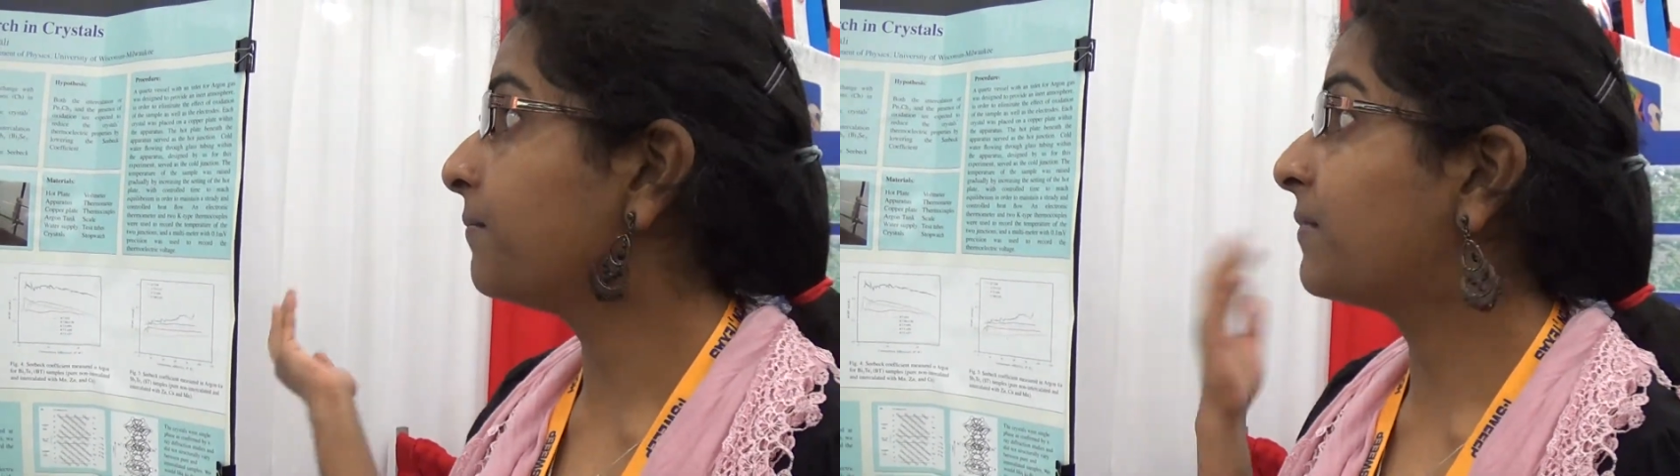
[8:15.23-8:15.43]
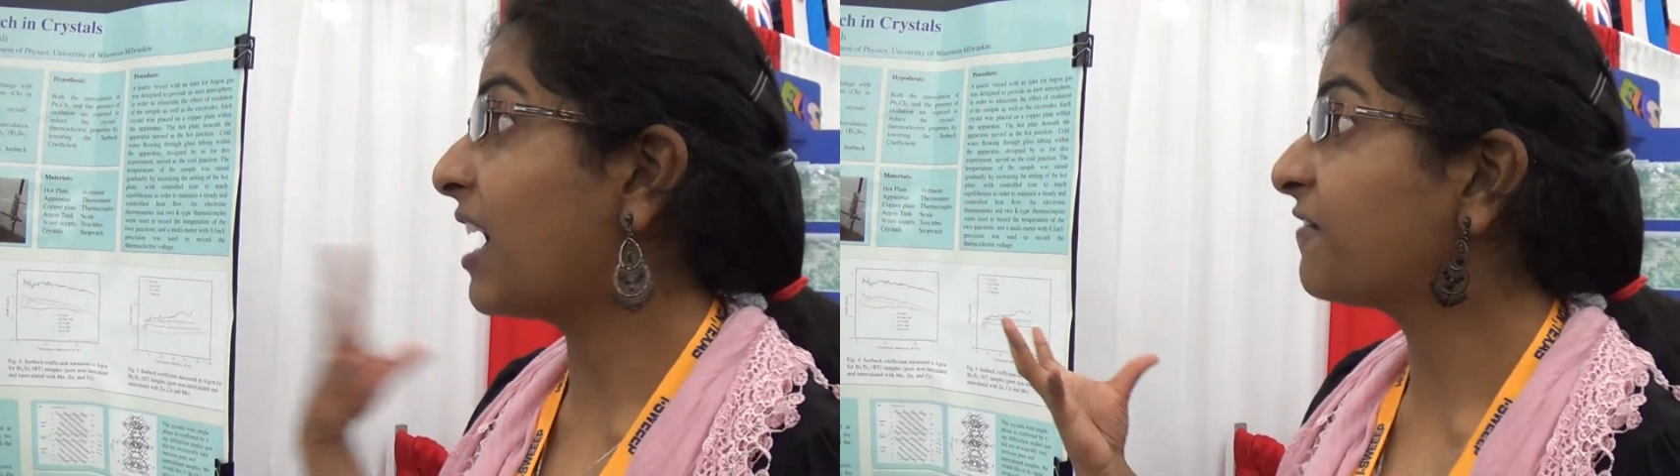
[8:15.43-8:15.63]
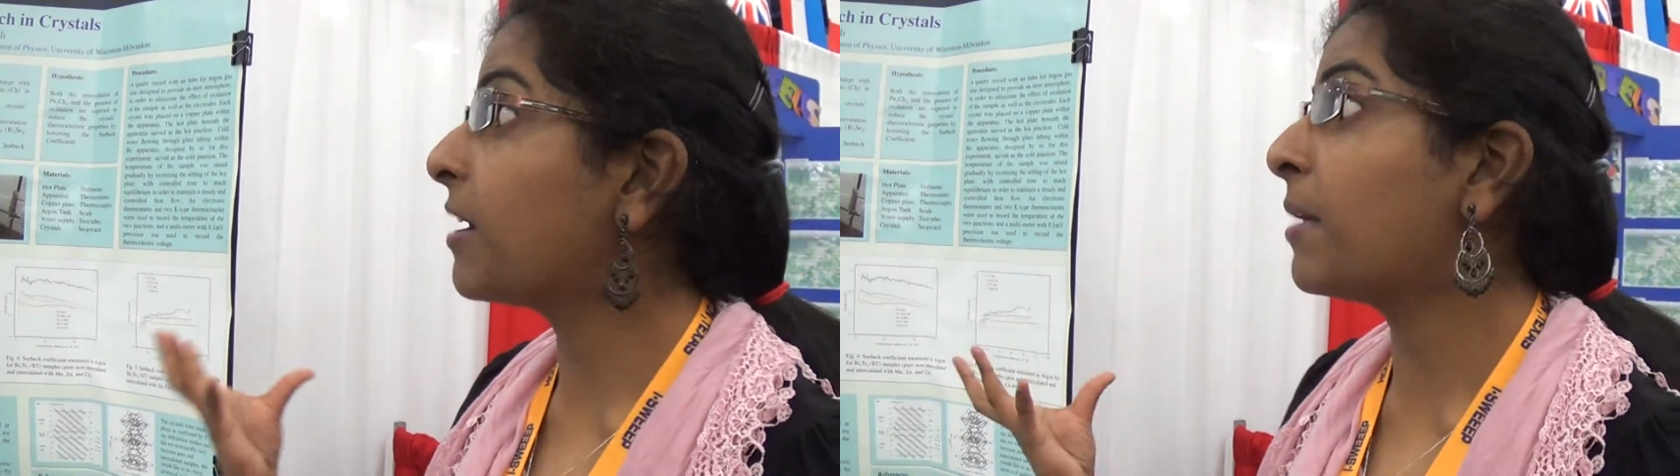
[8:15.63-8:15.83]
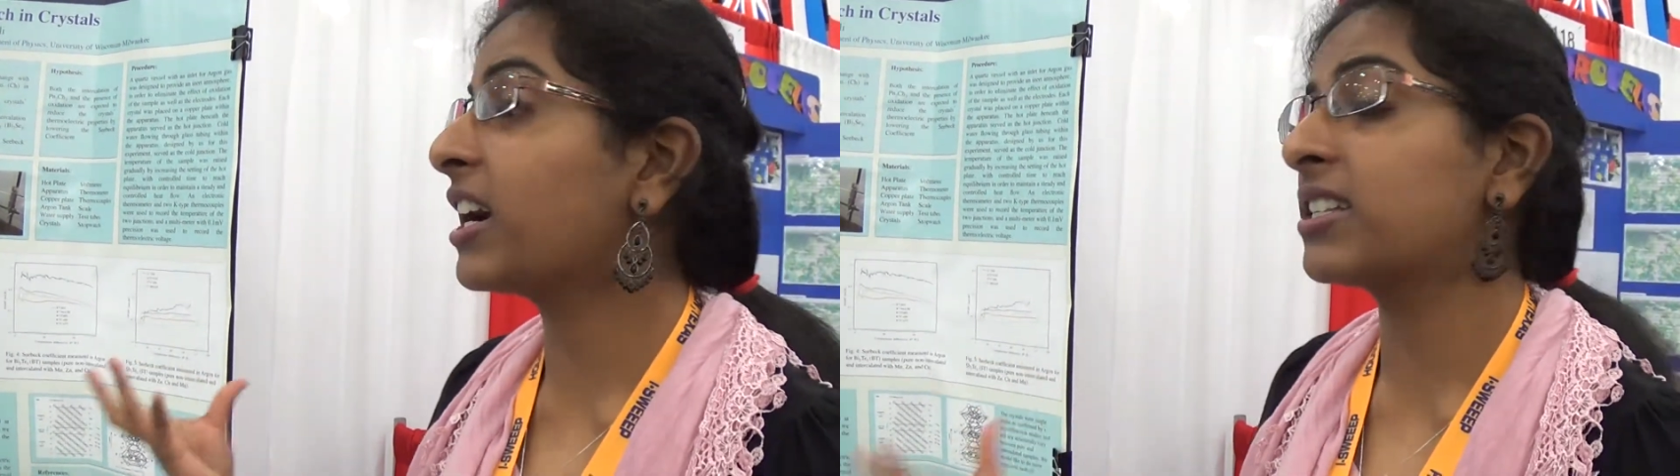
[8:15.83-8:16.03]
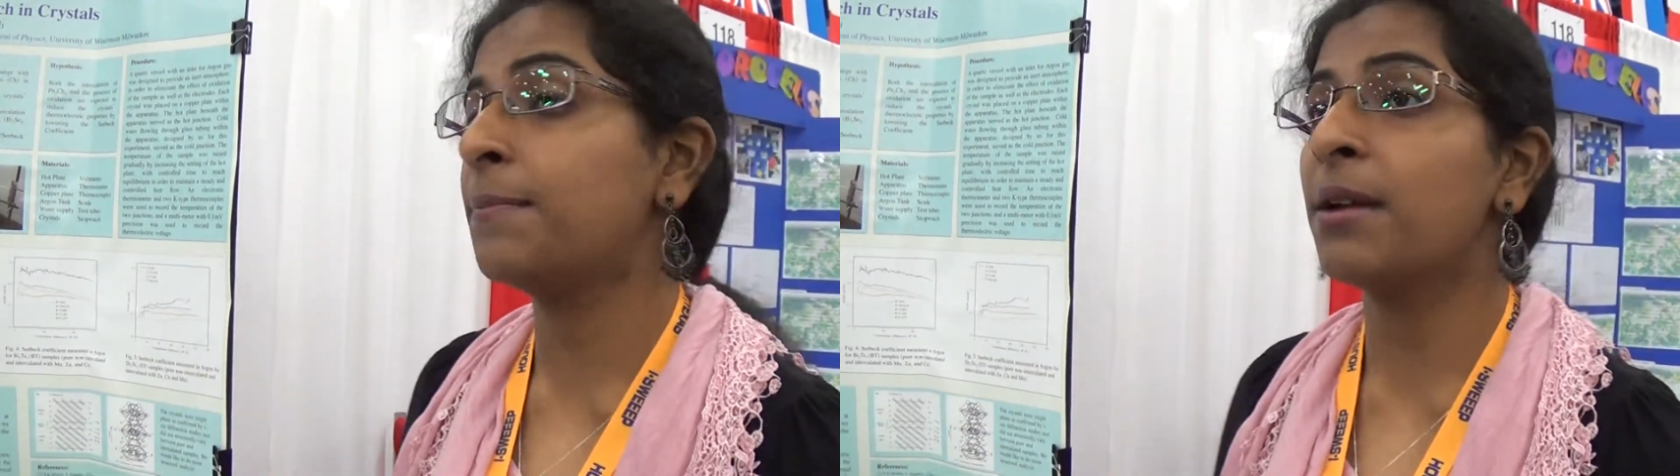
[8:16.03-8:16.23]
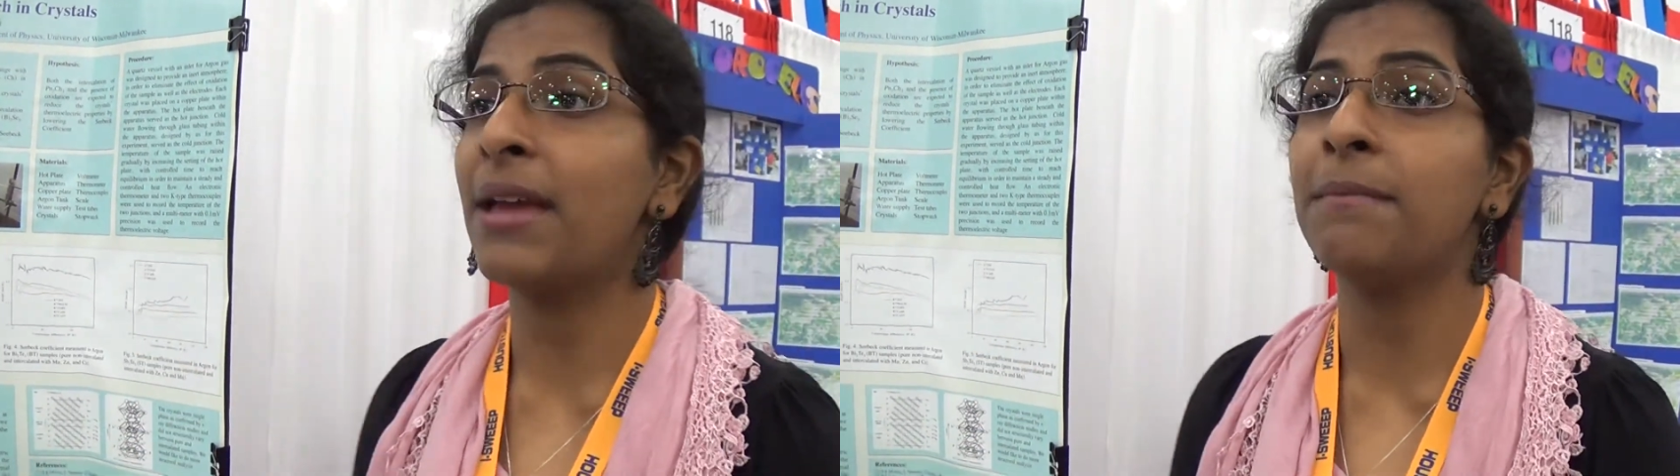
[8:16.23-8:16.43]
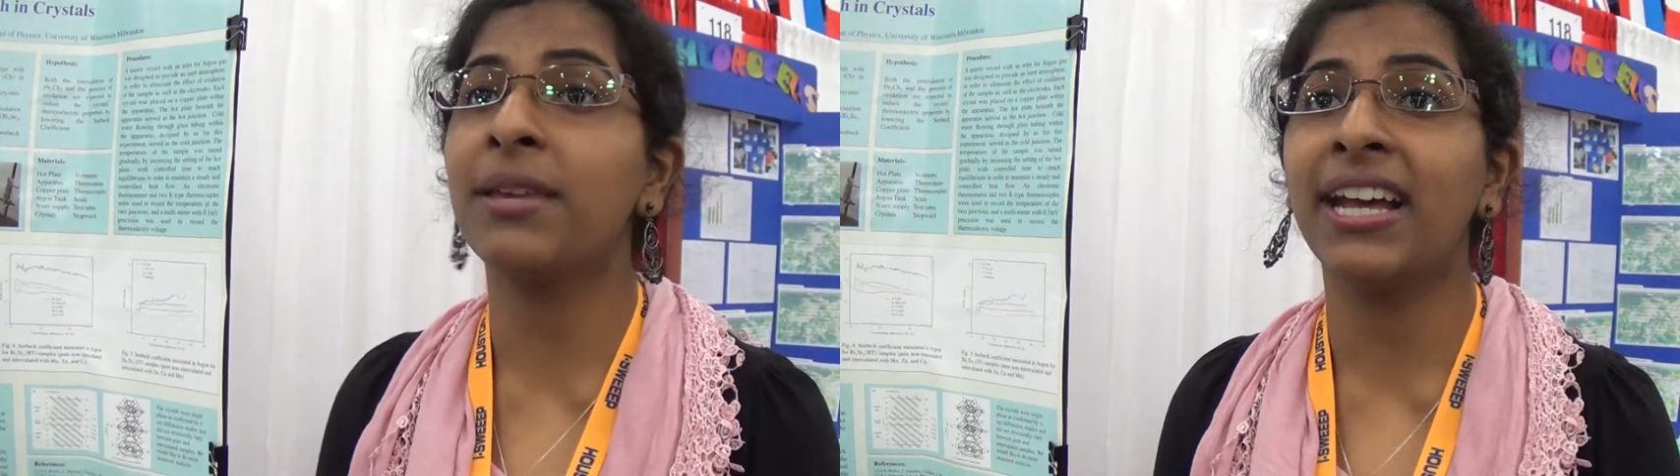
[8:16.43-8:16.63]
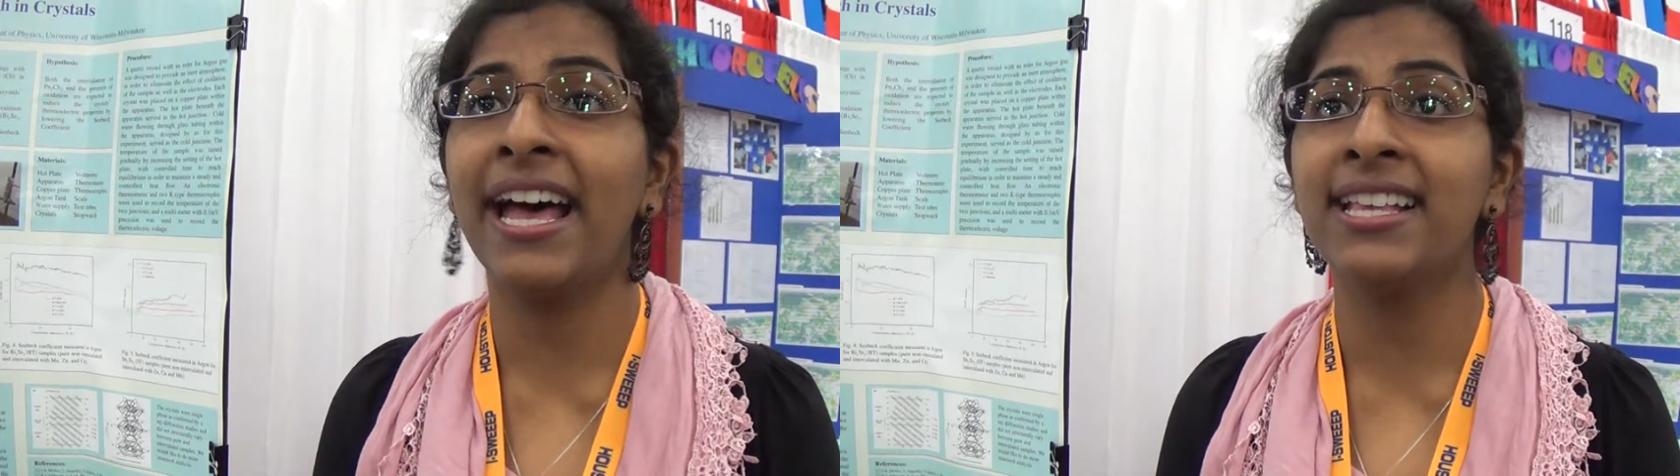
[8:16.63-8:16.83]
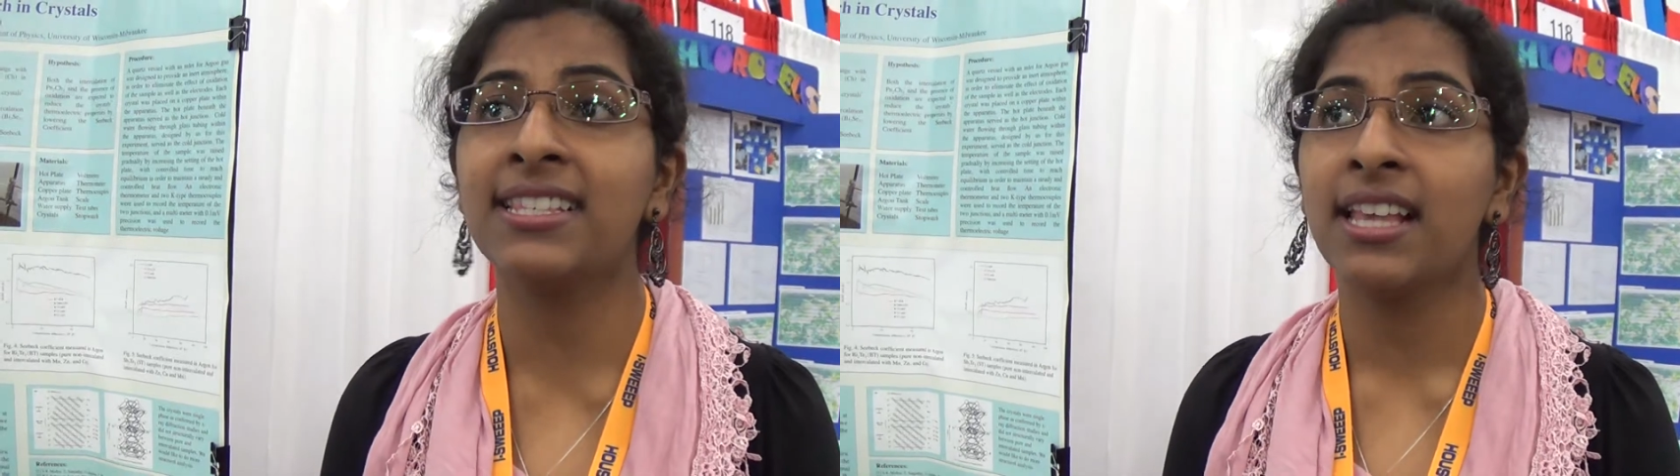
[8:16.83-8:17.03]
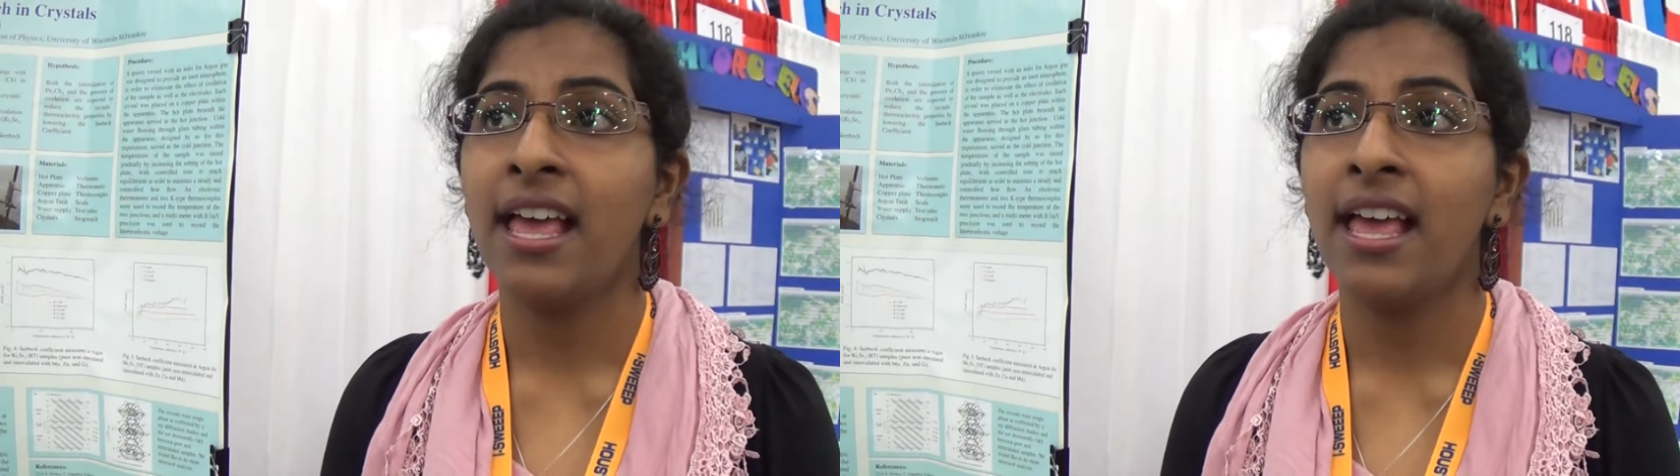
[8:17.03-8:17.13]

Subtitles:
get from our experiment, because